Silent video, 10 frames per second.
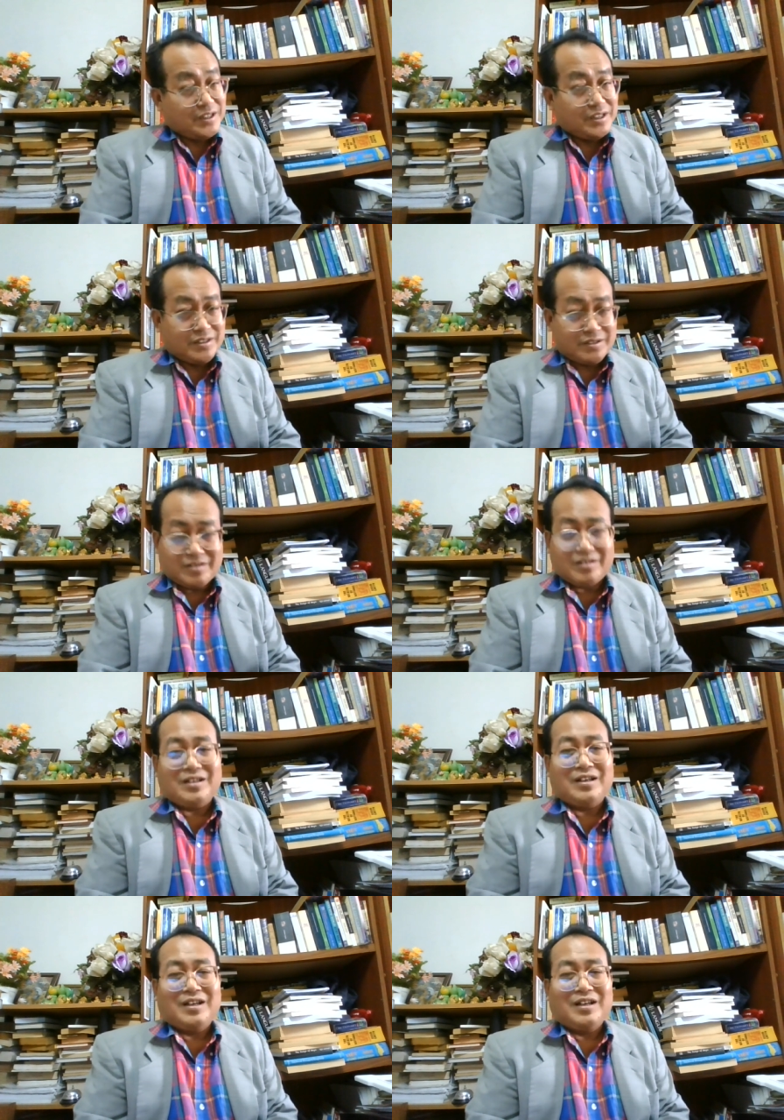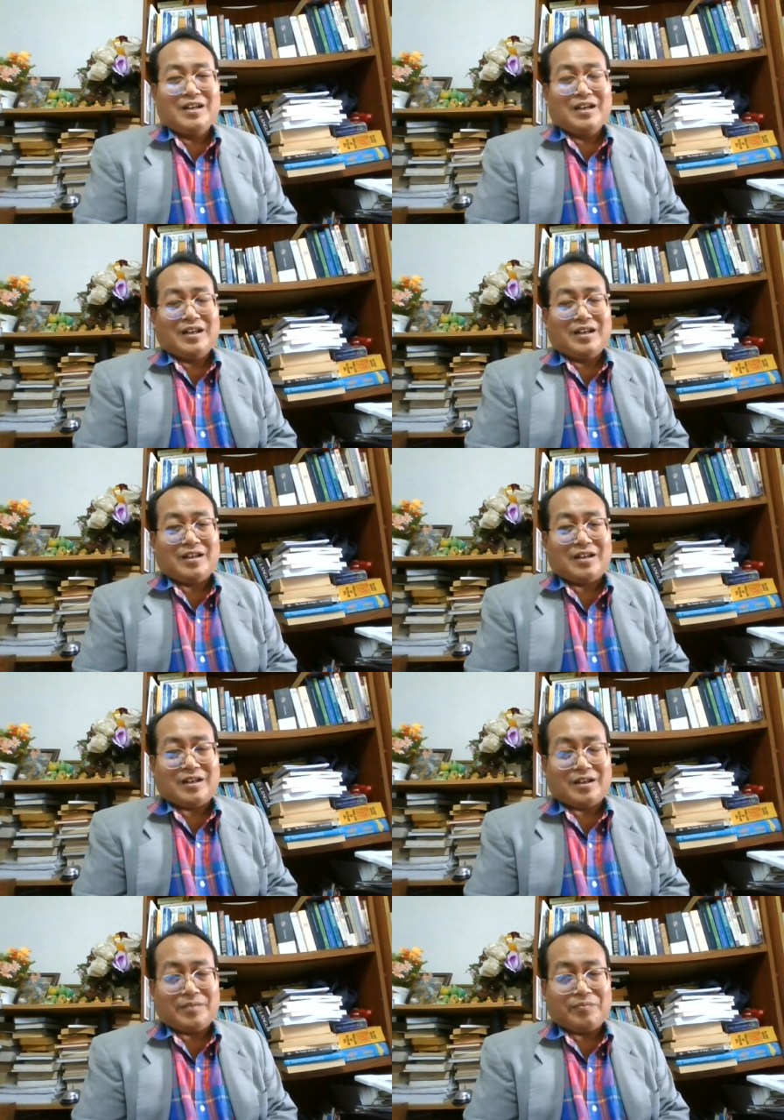years
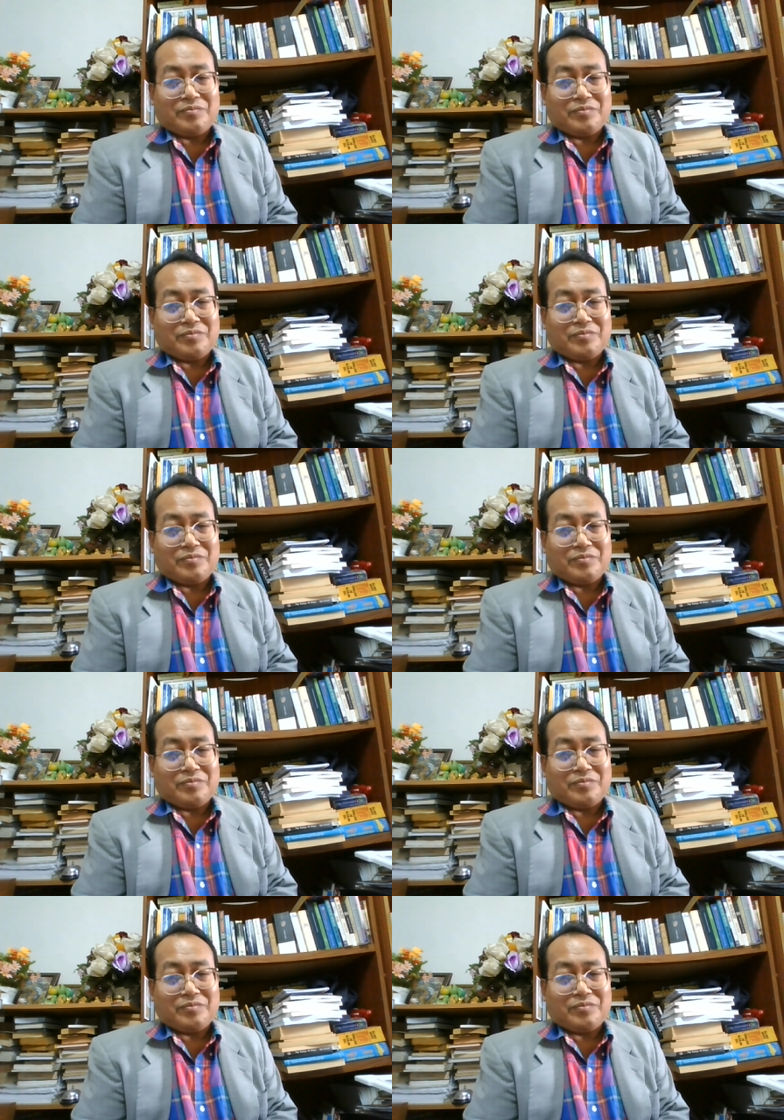at